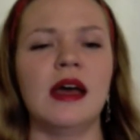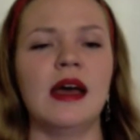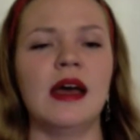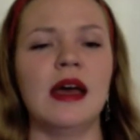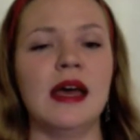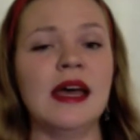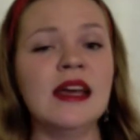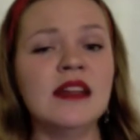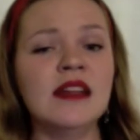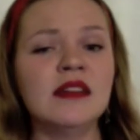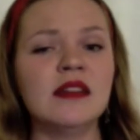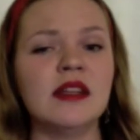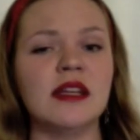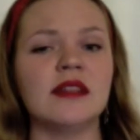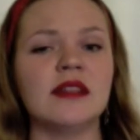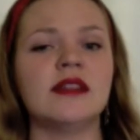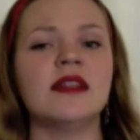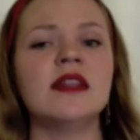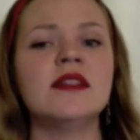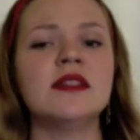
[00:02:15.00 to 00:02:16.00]
And
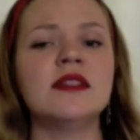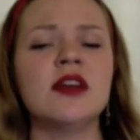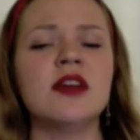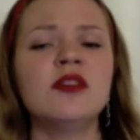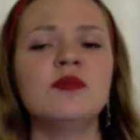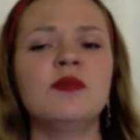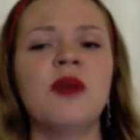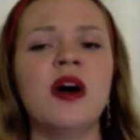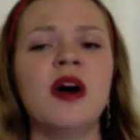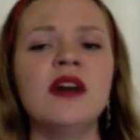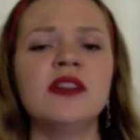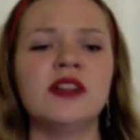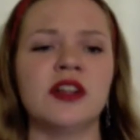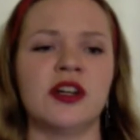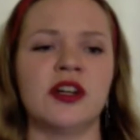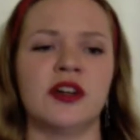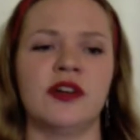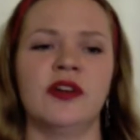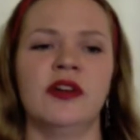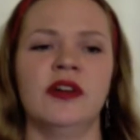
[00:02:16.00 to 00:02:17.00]
it does not bother
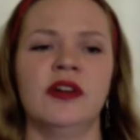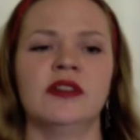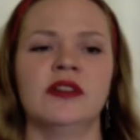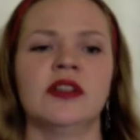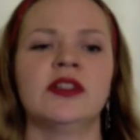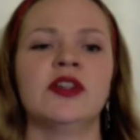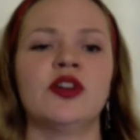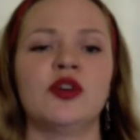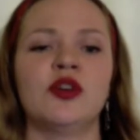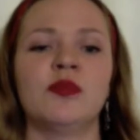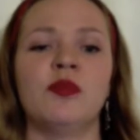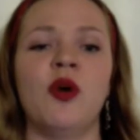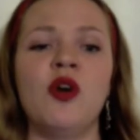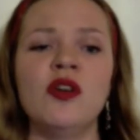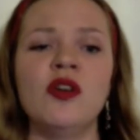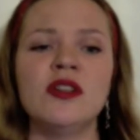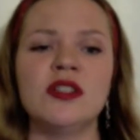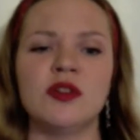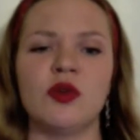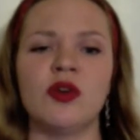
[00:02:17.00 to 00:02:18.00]
her that her
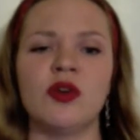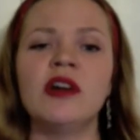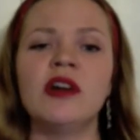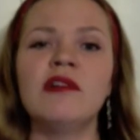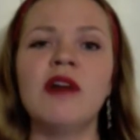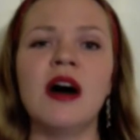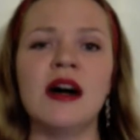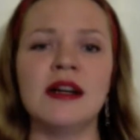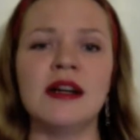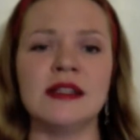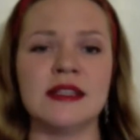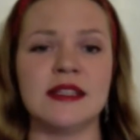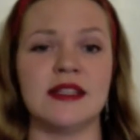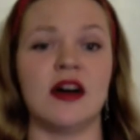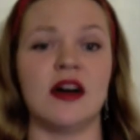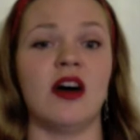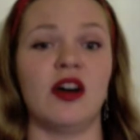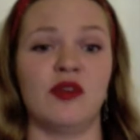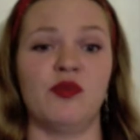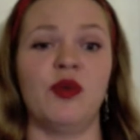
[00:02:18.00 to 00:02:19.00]
boss or clients
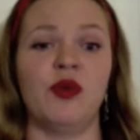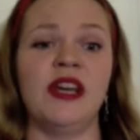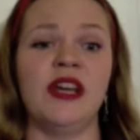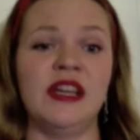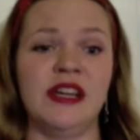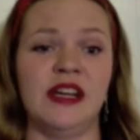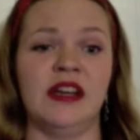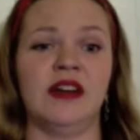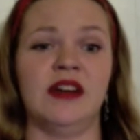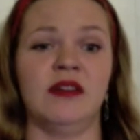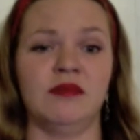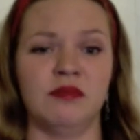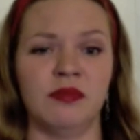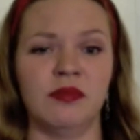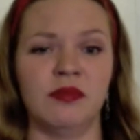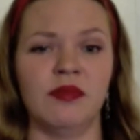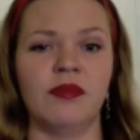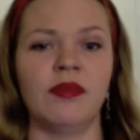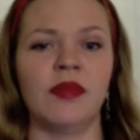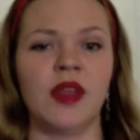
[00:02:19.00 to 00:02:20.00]
are waiting.
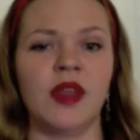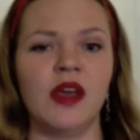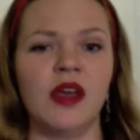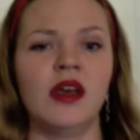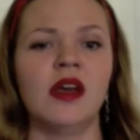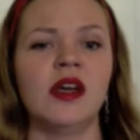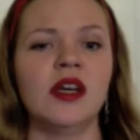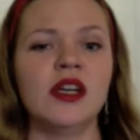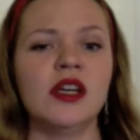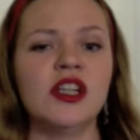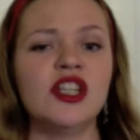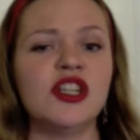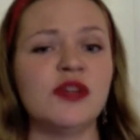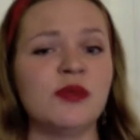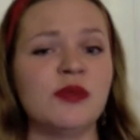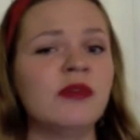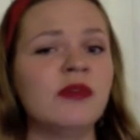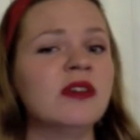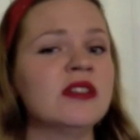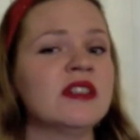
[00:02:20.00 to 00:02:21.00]
She
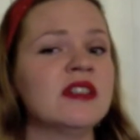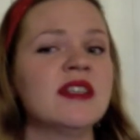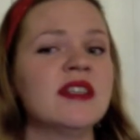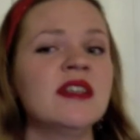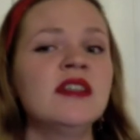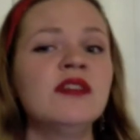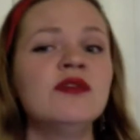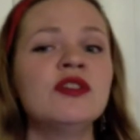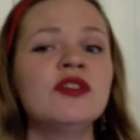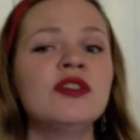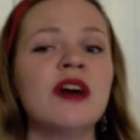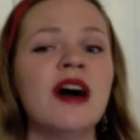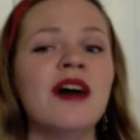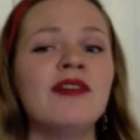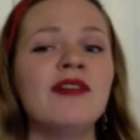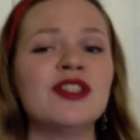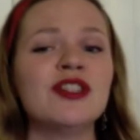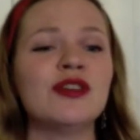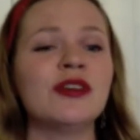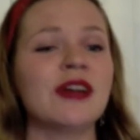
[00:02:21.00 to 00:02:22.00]
will continue to
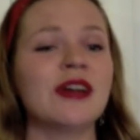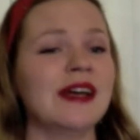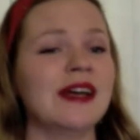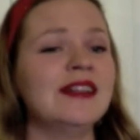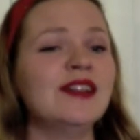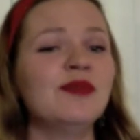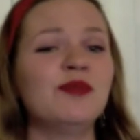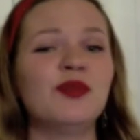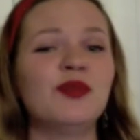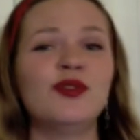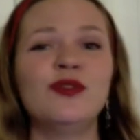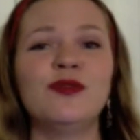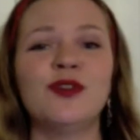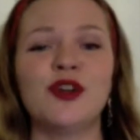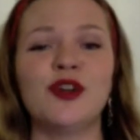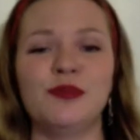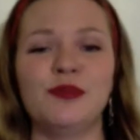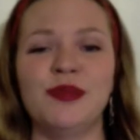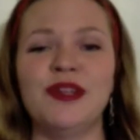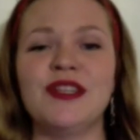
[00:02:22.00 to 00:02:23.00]
alter and improve
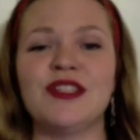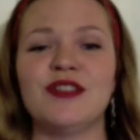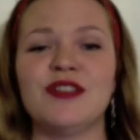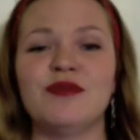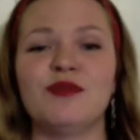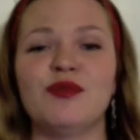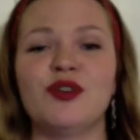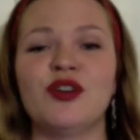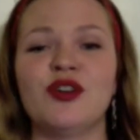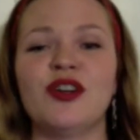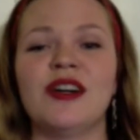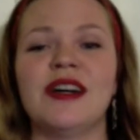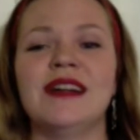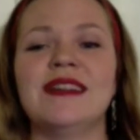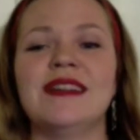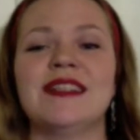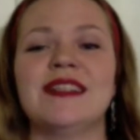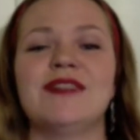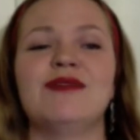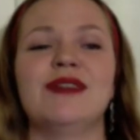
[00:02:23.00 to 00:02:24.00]
her piece of work
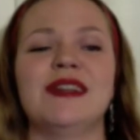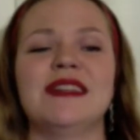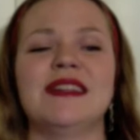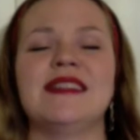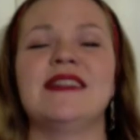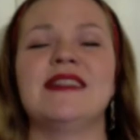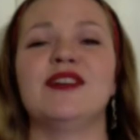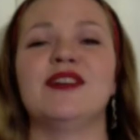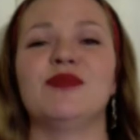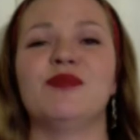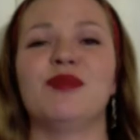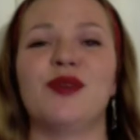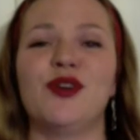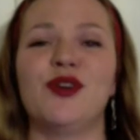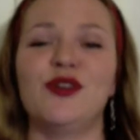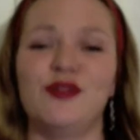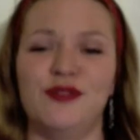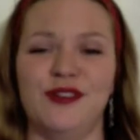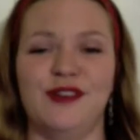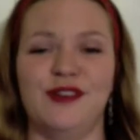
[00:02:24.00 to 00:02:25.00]
until it is done
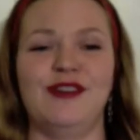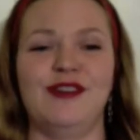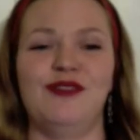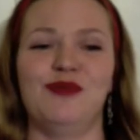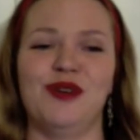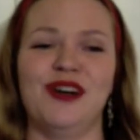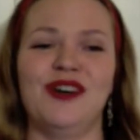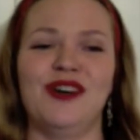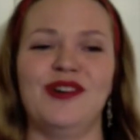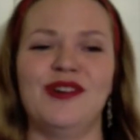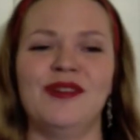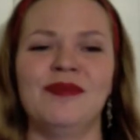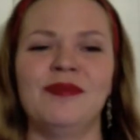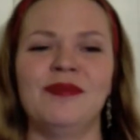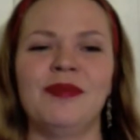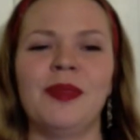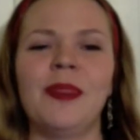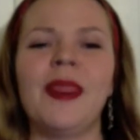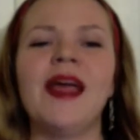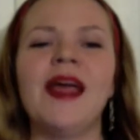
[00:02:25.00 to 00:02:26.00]
perfectly well.
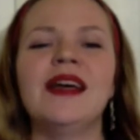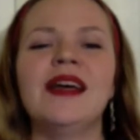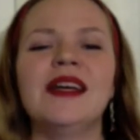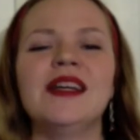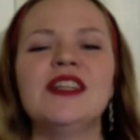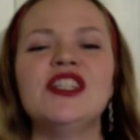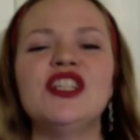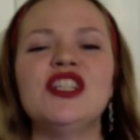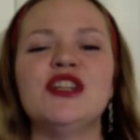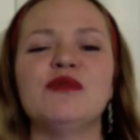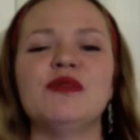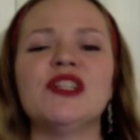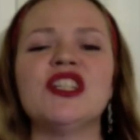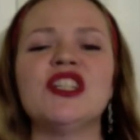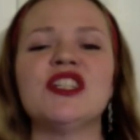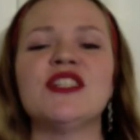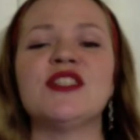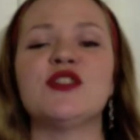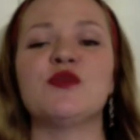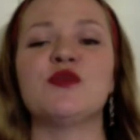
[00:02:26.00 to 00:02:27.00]
She
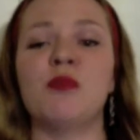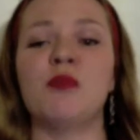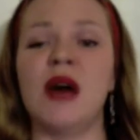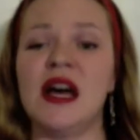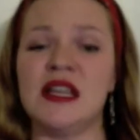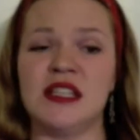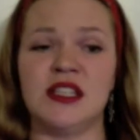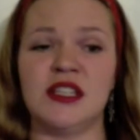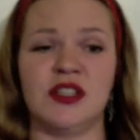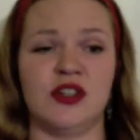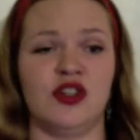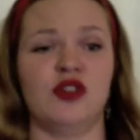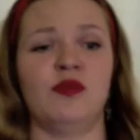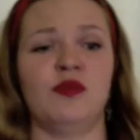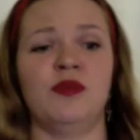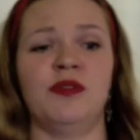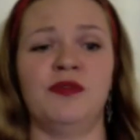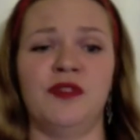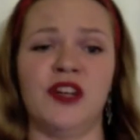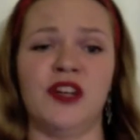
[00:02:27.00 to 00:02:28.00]
wishes to master her
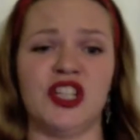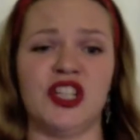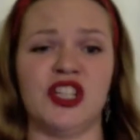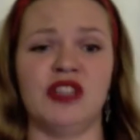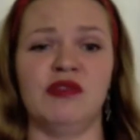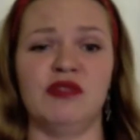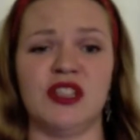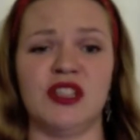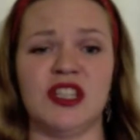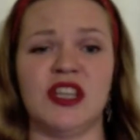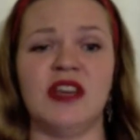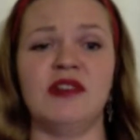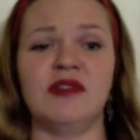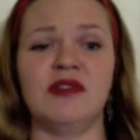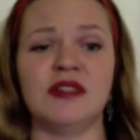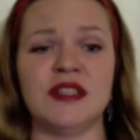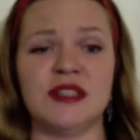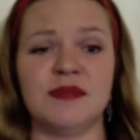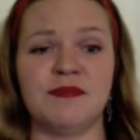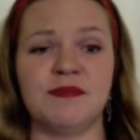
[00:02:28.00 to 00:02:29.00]
professional
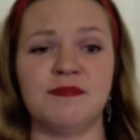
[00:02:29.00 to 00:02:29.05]
skills.